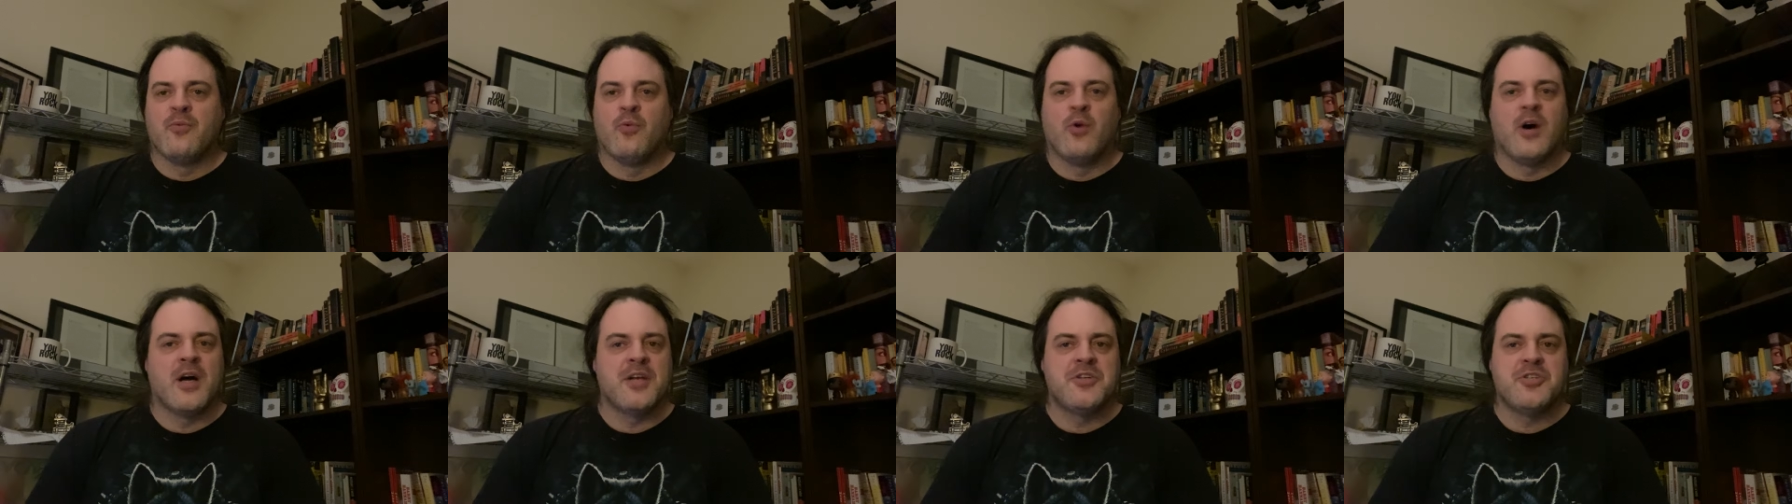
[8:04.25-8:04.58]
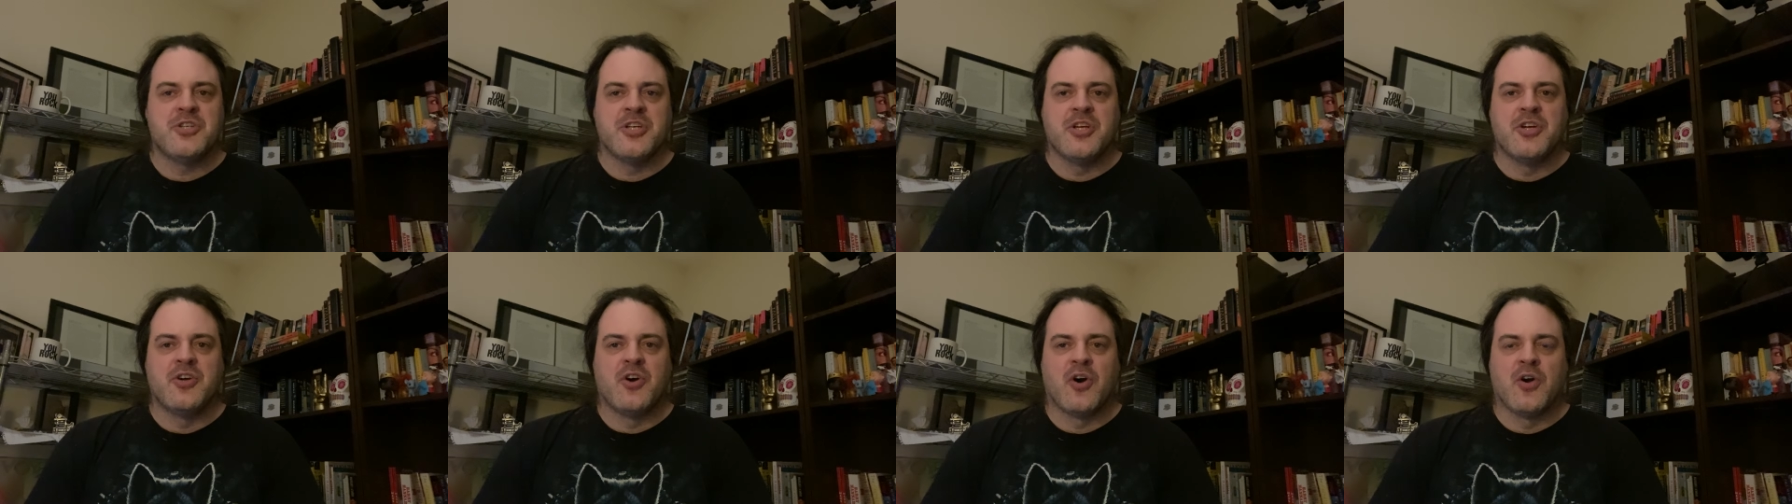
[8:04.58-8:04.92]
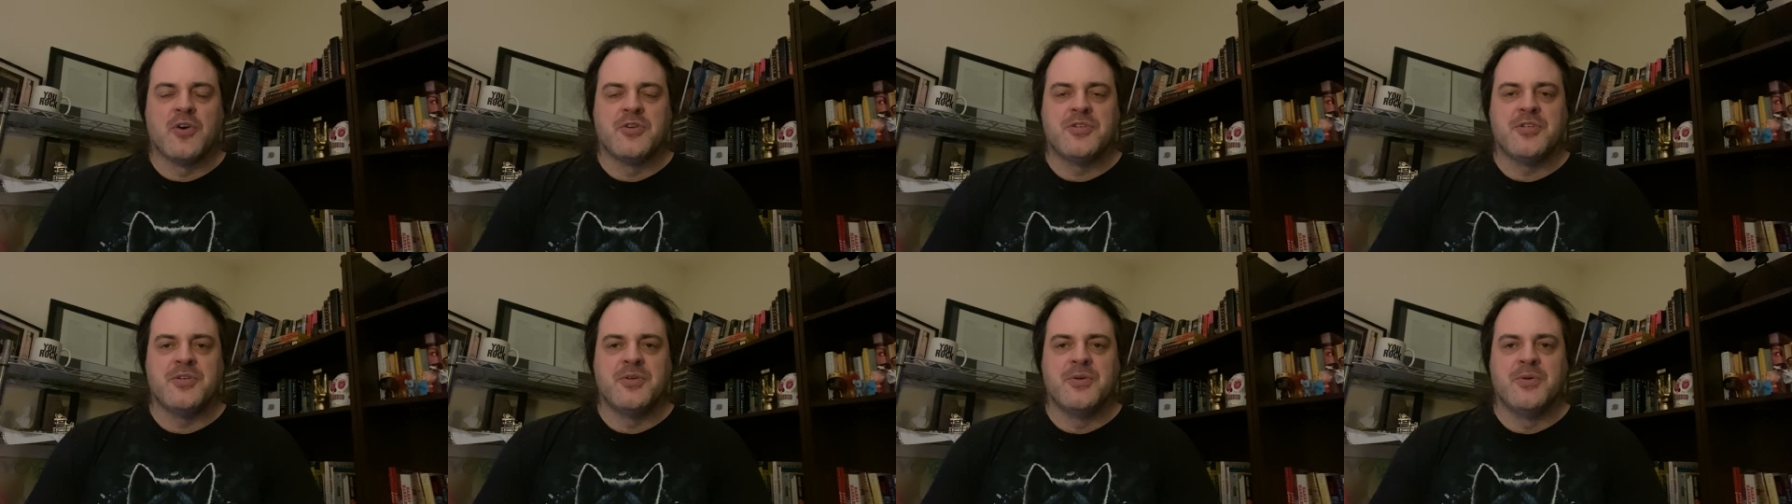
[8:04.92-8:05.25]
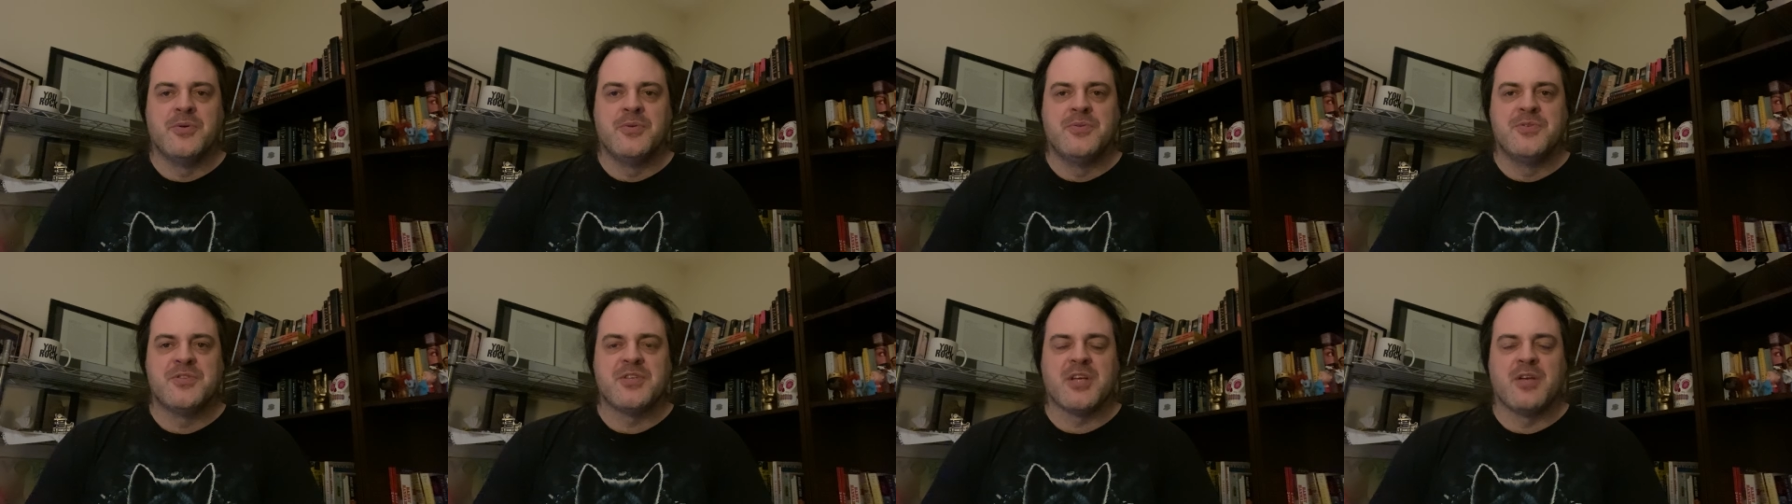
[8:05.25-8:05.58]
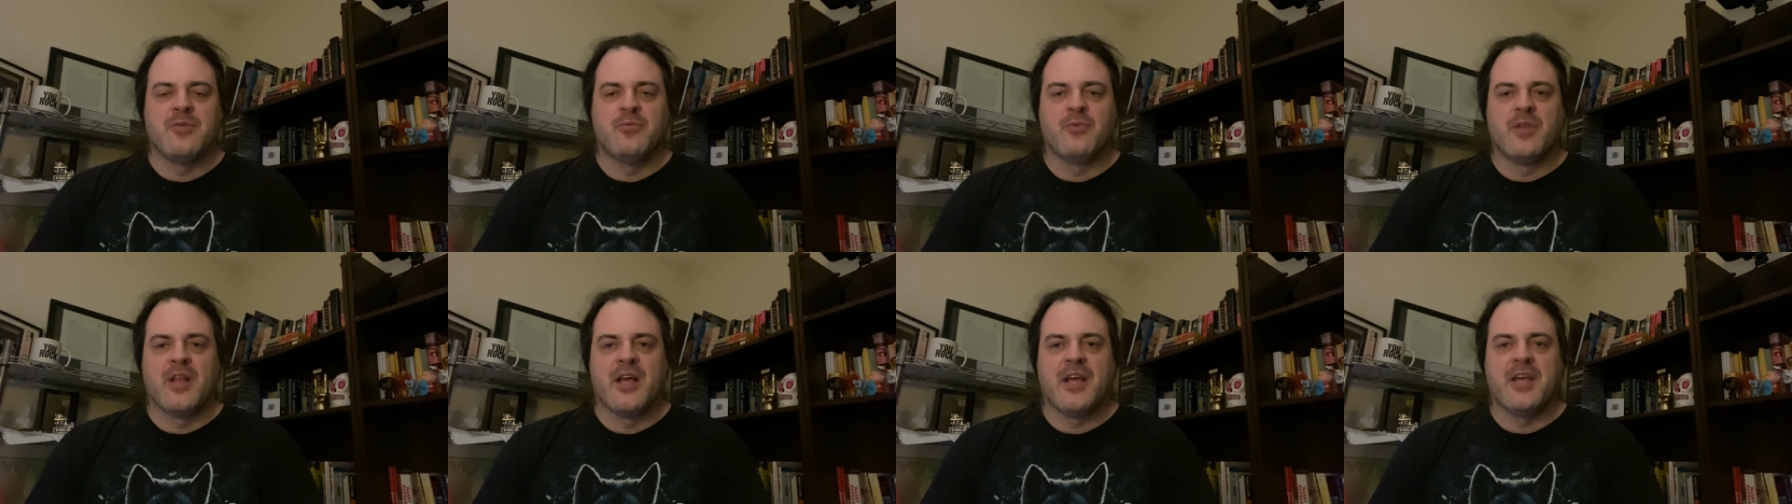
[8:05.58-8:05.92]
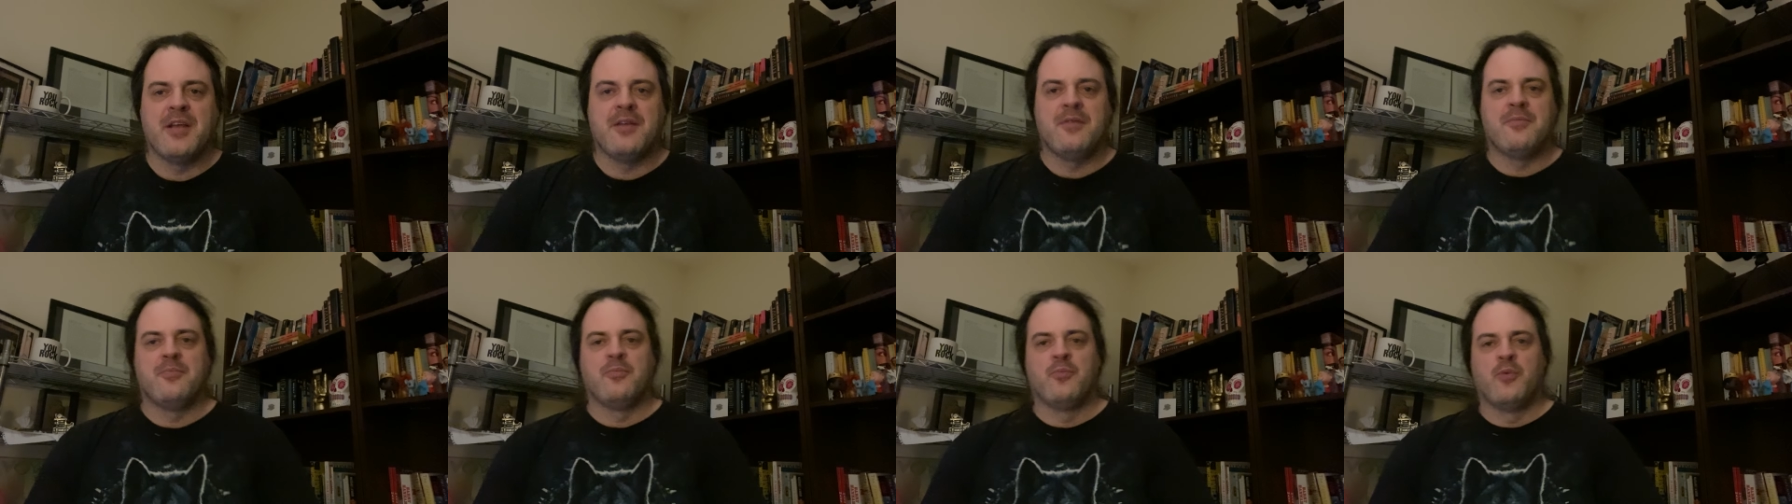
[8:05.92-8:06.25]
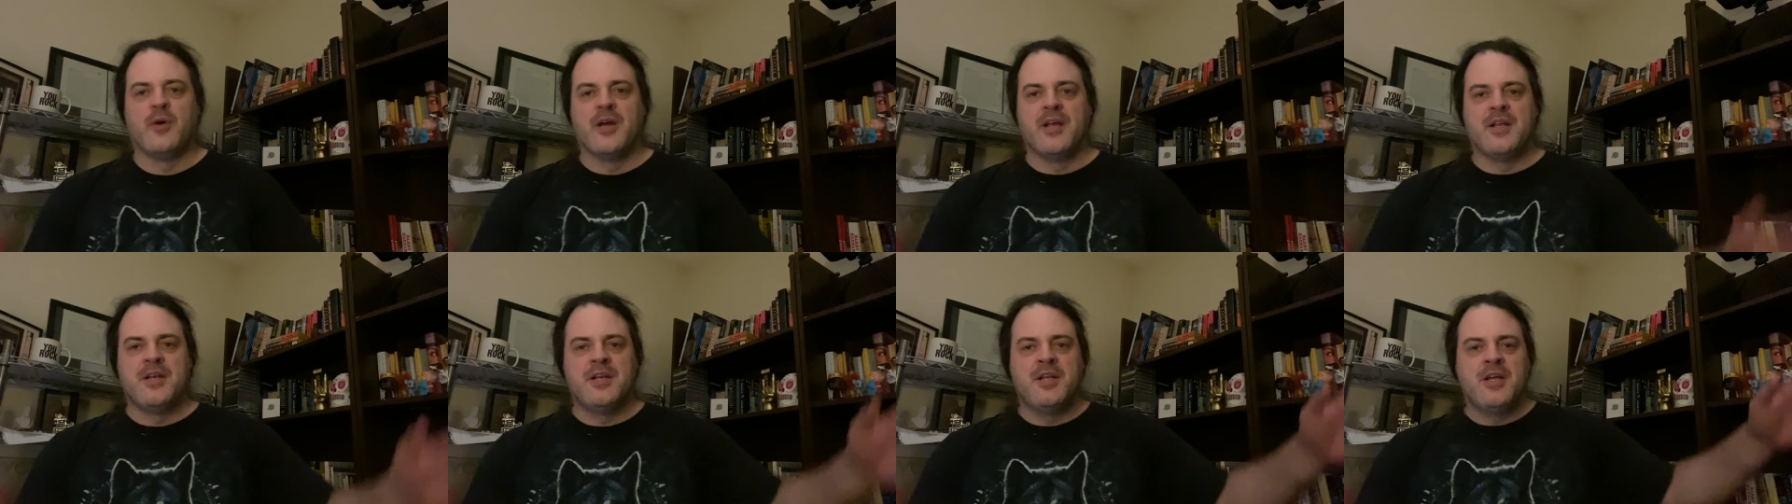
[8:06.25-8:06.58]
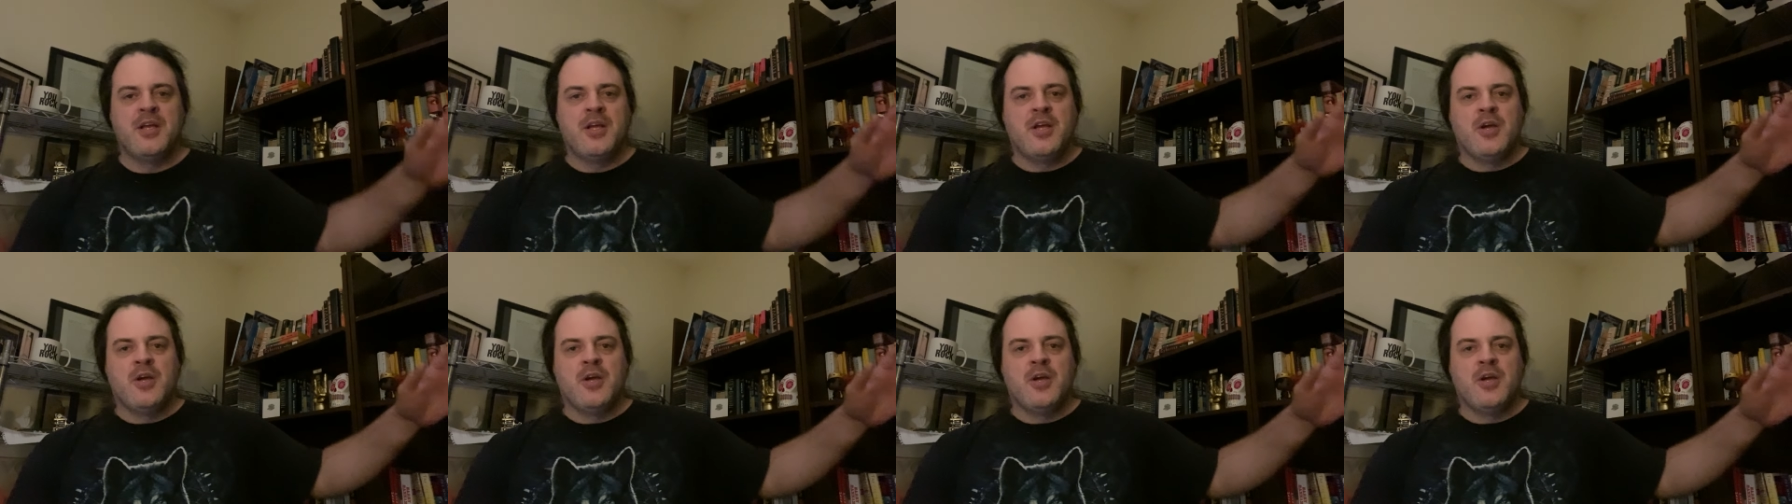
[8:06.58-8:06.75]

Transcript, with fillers: watching cartoons and like when